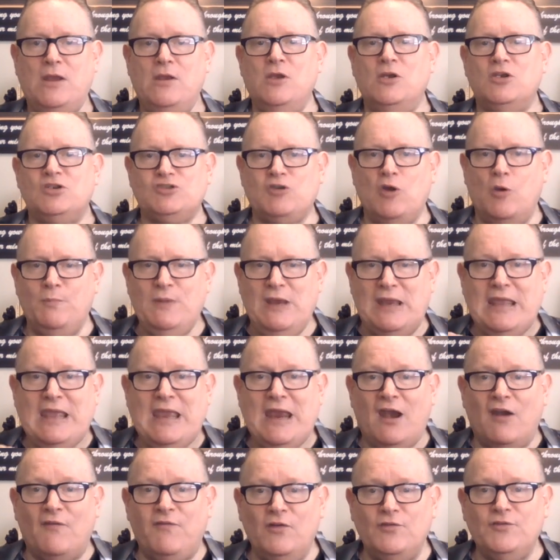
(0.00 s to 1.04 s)
so be
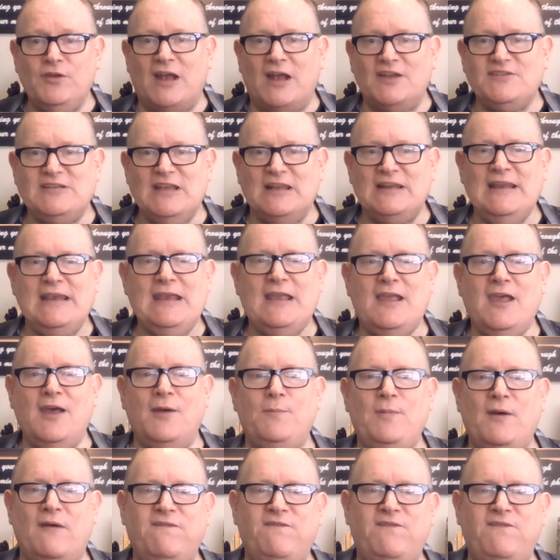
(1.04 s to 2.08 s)
careful not to link up
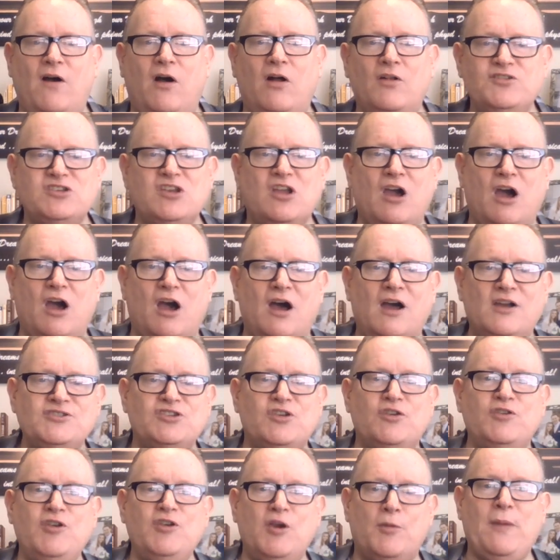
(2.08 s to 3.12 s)
a false cause to
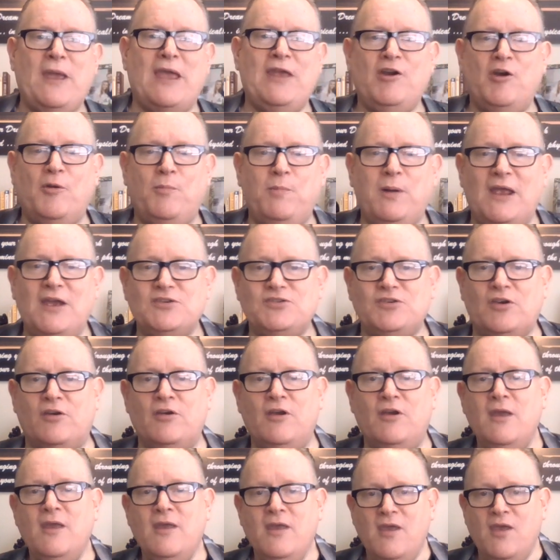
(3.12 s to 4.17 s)
your pain or pleasure.
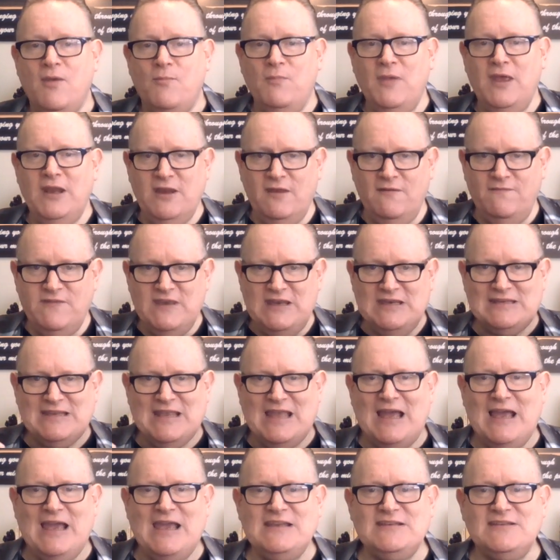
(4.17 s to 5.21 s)
Many of these
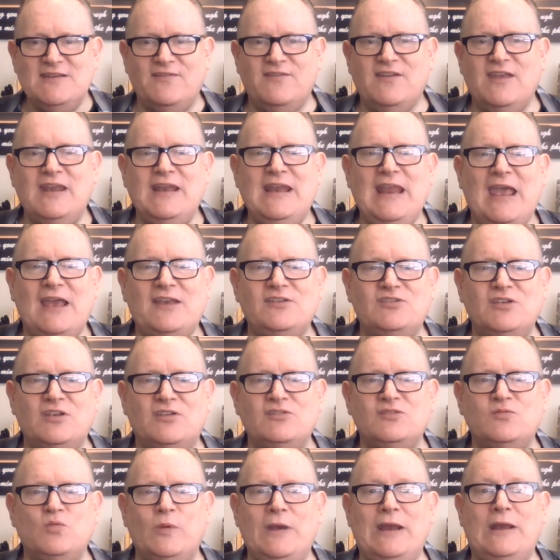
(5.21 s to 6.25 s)
kinds of connections,
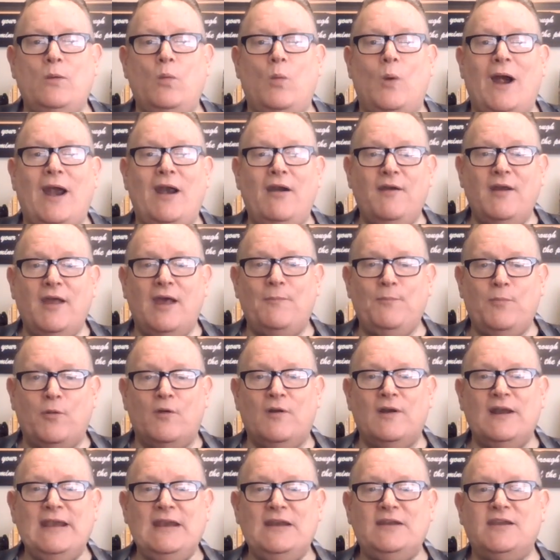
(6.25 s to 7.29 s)
when wired up or
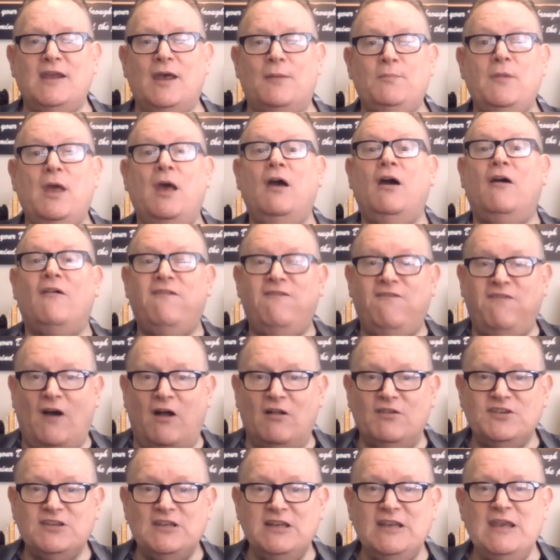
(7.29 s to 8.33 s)
linked up
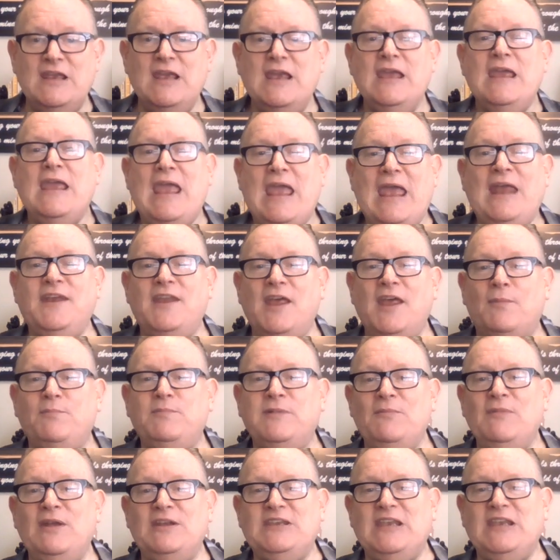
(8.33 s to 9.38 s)
falsely, end up
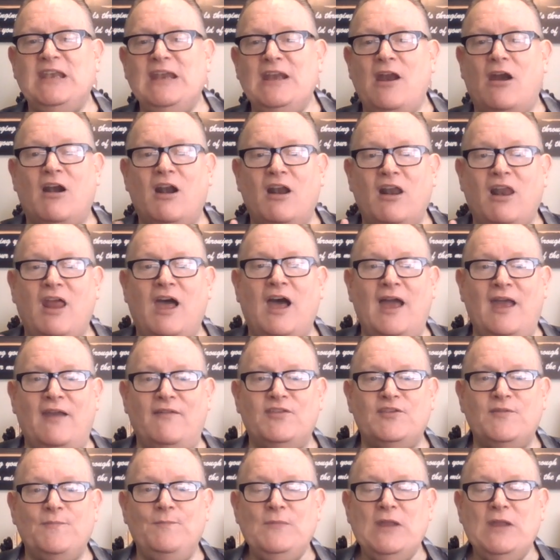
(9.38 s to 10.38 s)
limiting our lives.